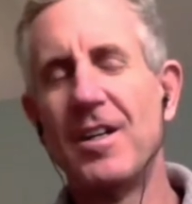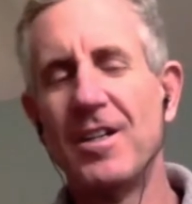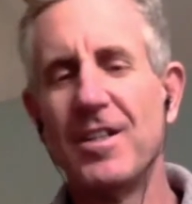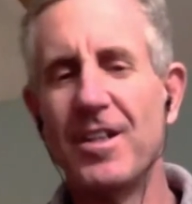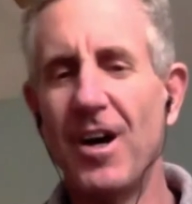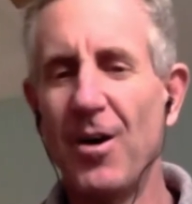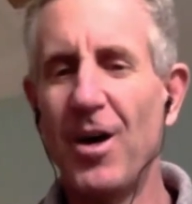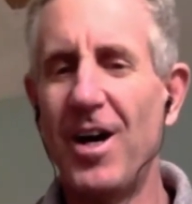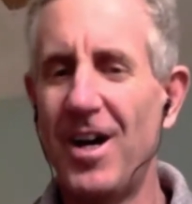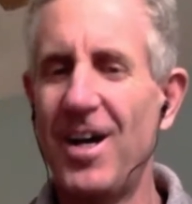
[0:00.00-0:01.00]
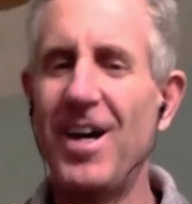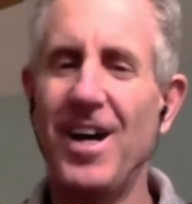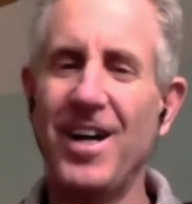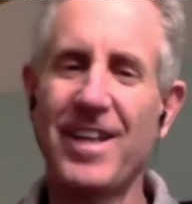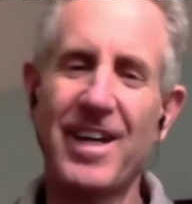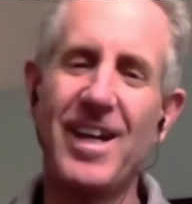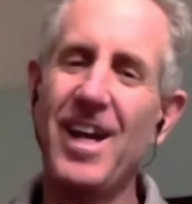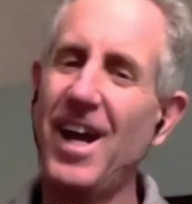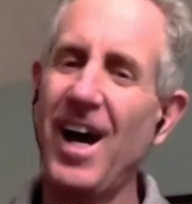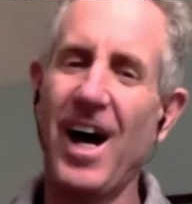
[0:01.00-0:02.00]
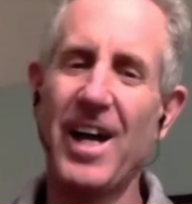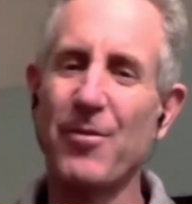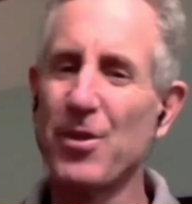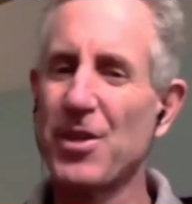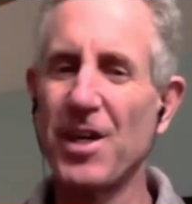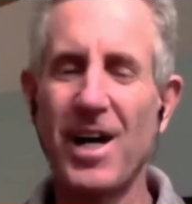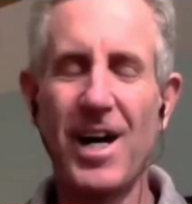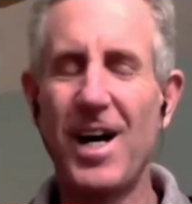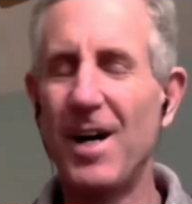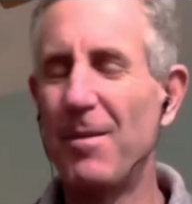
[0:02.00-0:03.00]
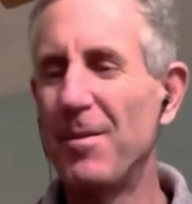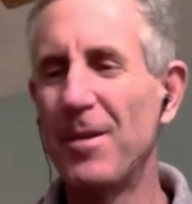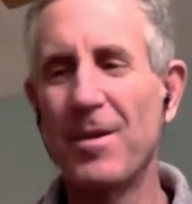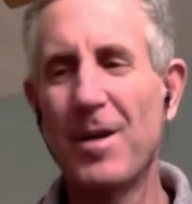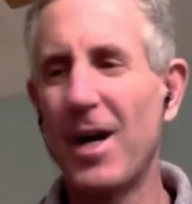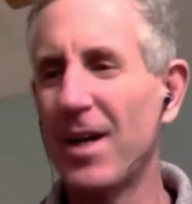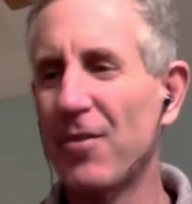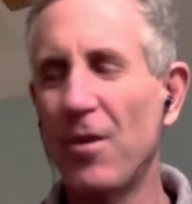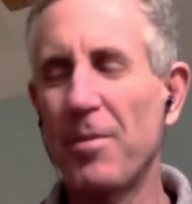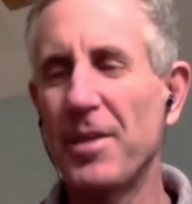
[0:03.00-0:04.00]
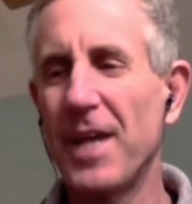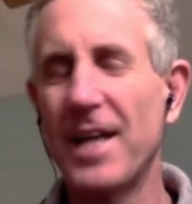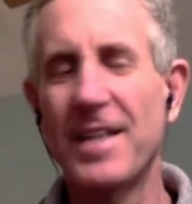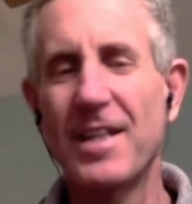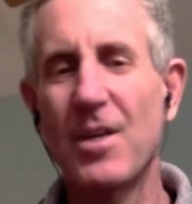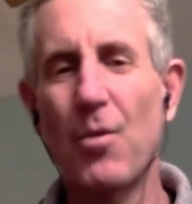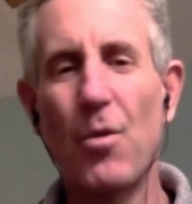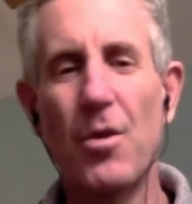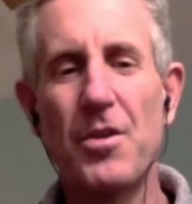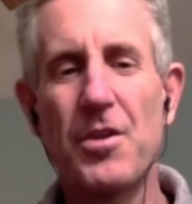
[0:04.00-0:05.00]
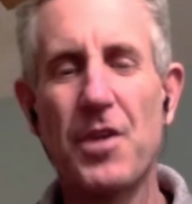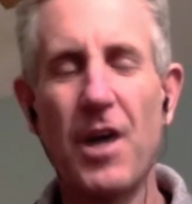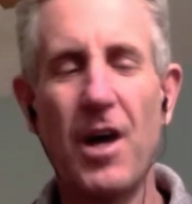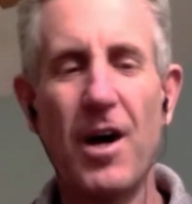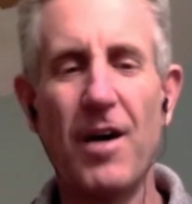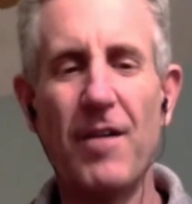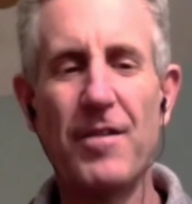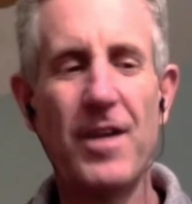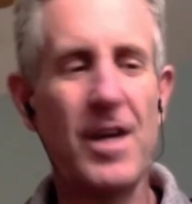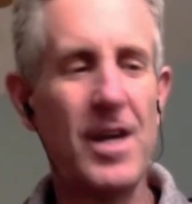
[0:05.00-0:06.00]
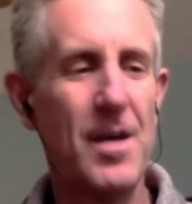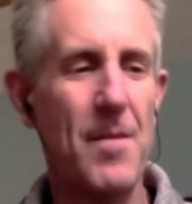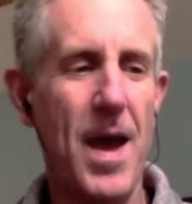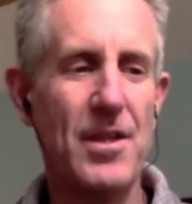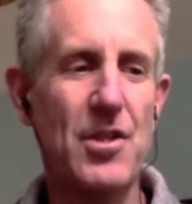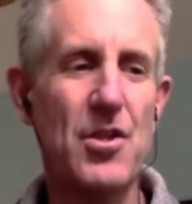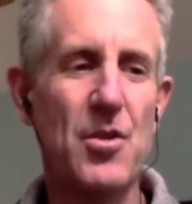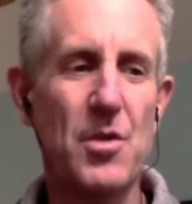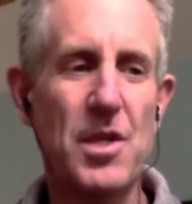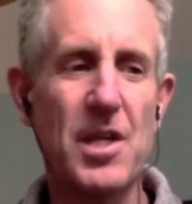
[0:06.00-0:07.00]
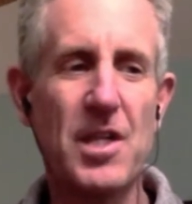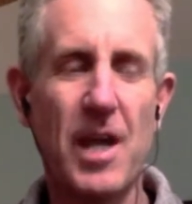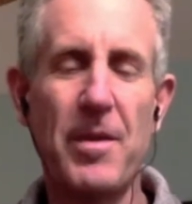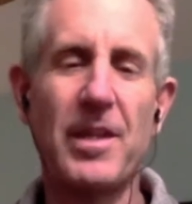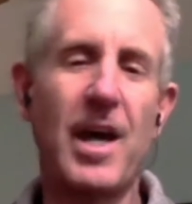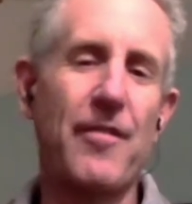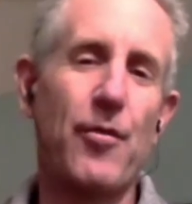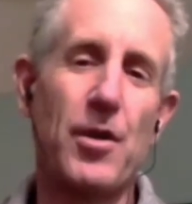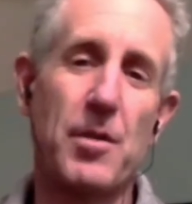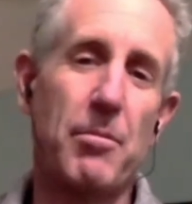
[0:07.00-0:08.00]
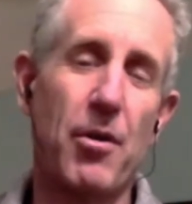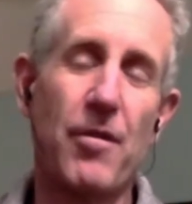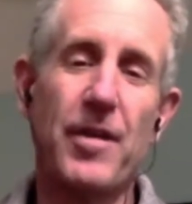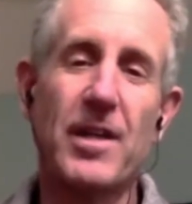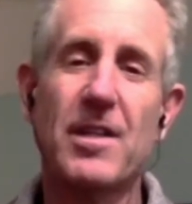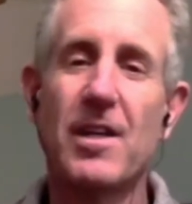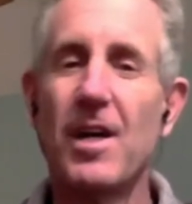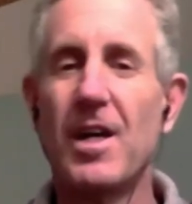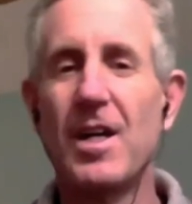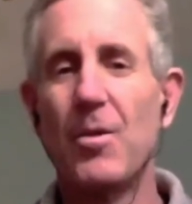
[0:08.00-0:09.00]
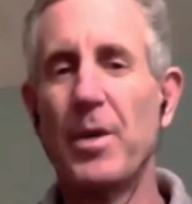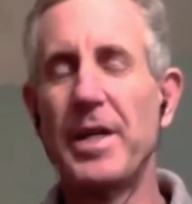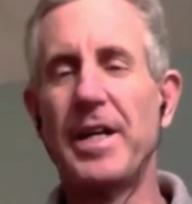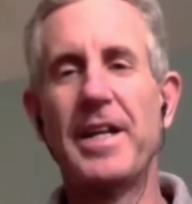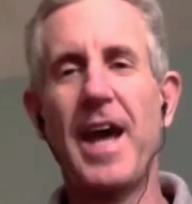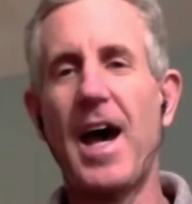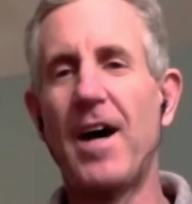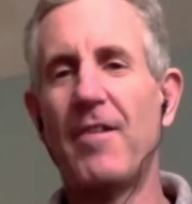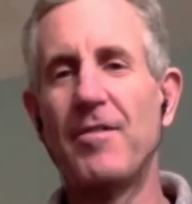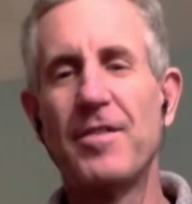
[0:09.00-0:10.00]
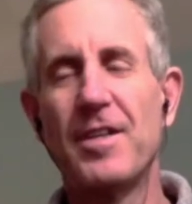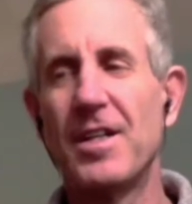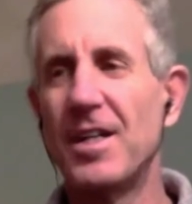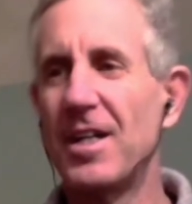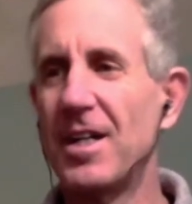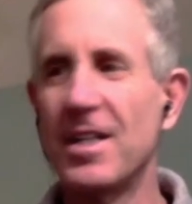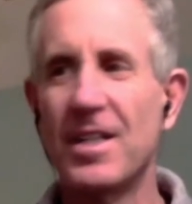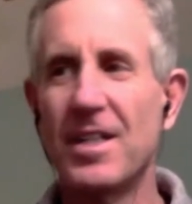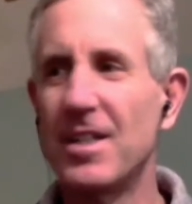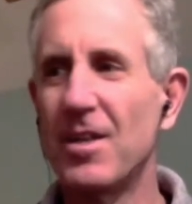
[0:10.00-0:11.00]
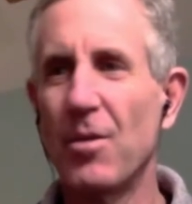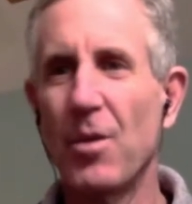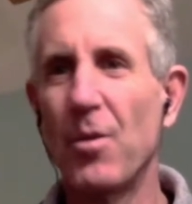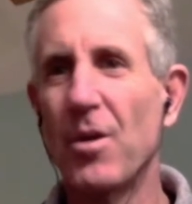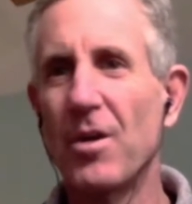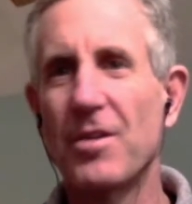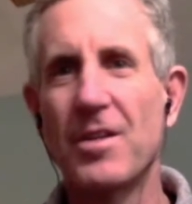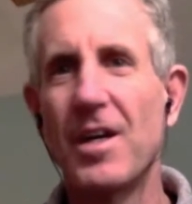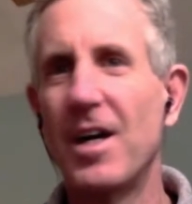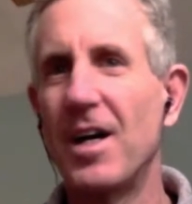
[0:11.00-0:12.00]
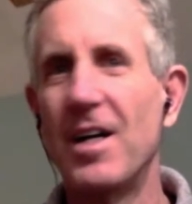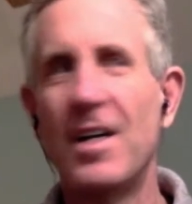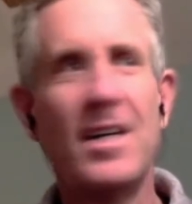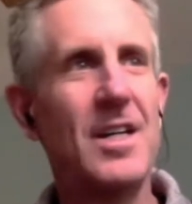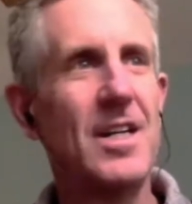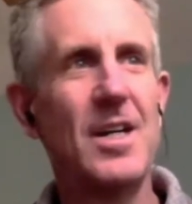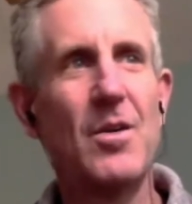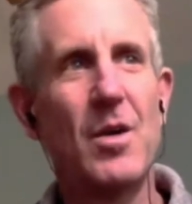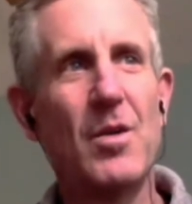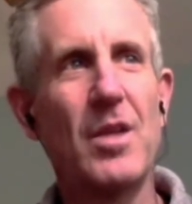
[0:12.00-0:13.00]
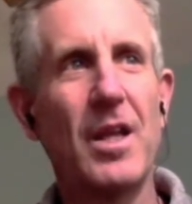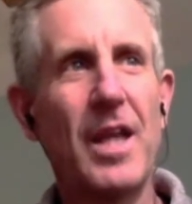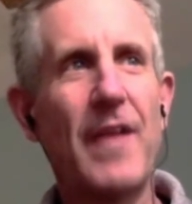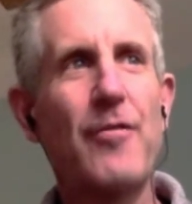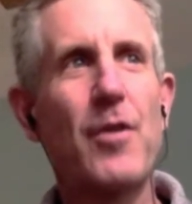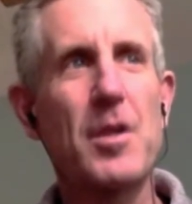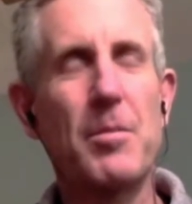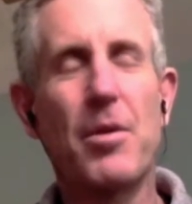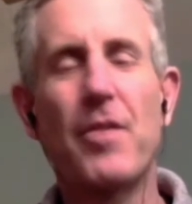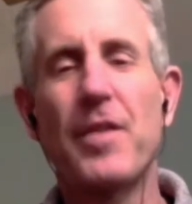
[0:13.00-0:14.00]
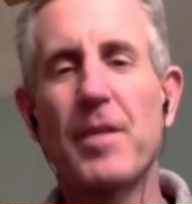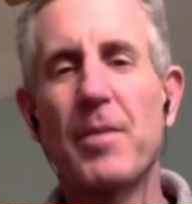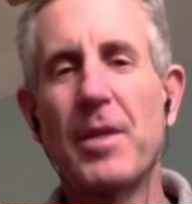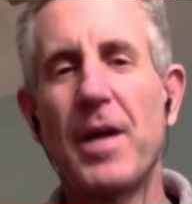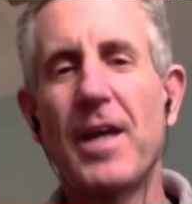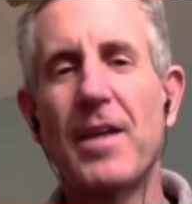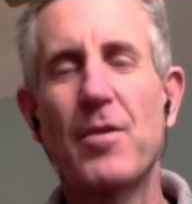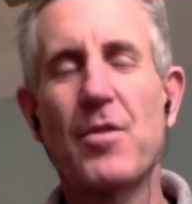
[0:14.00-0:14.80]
You know, that I grew up in the idyllic woods of Massachusetts. I mean, life wasn't perfect. We didn't have, we weren't, life wasn't perfect, but there was